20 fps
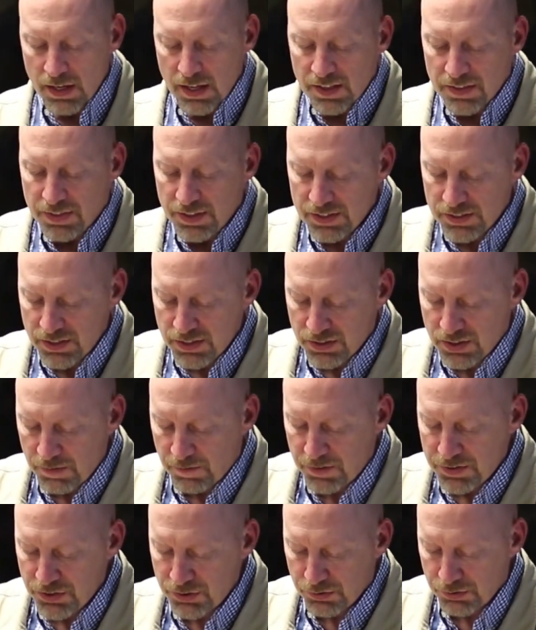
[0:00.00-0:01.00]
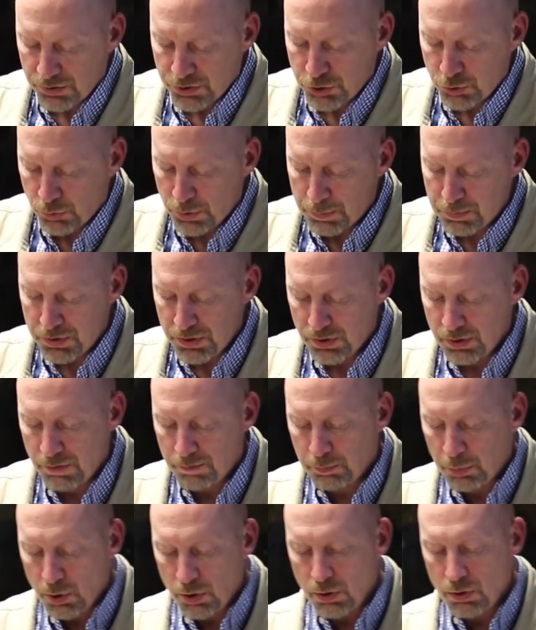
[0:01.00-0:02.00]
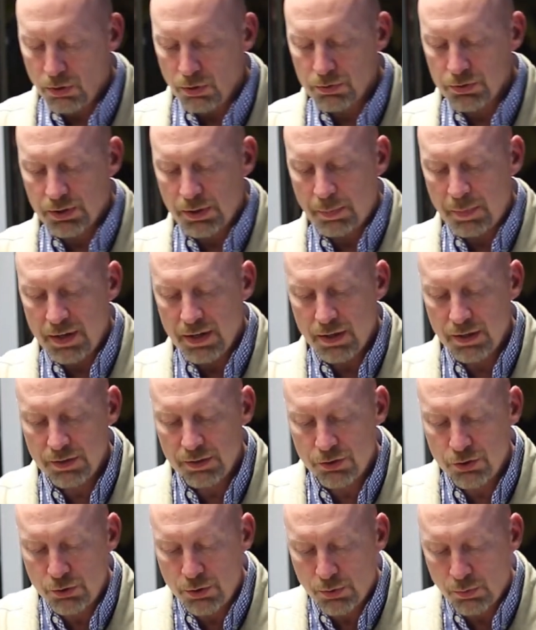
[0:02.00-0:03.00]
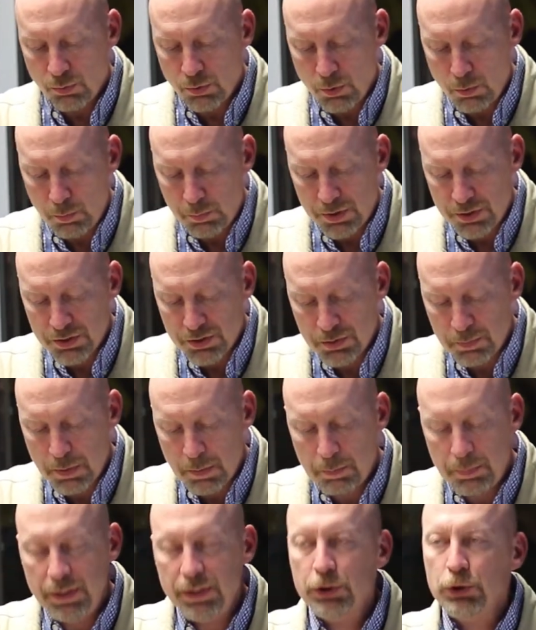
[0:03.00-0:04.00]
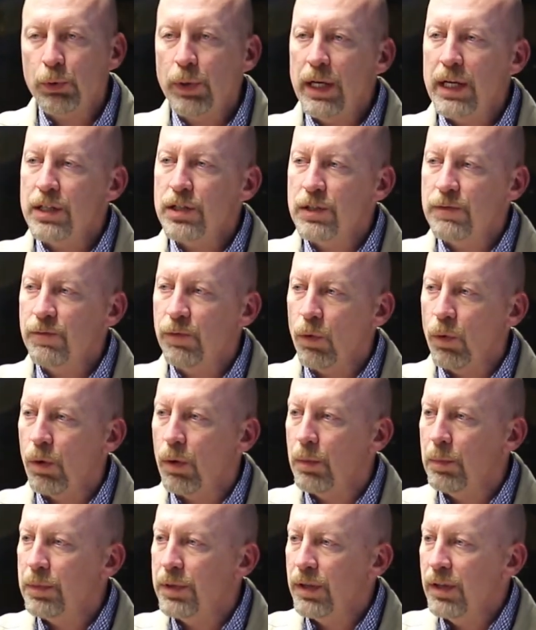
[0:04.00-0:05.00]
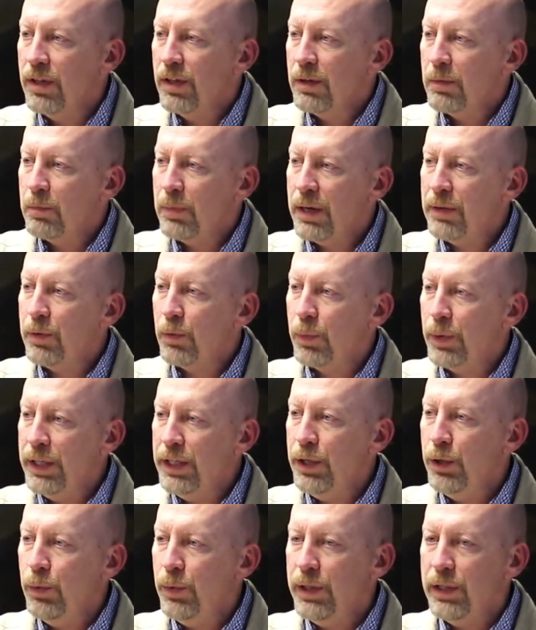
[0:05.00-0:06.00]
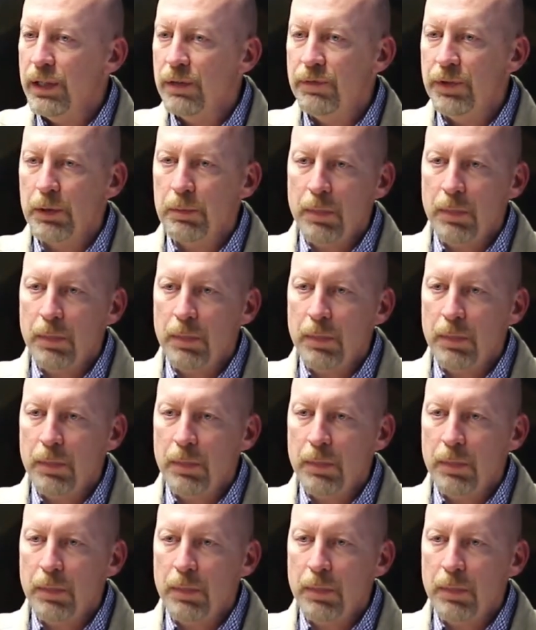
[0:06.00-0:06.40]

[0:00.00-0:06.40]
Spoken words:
This is the physical description of Paul's command to the Romans, but be transformed by the renewing of your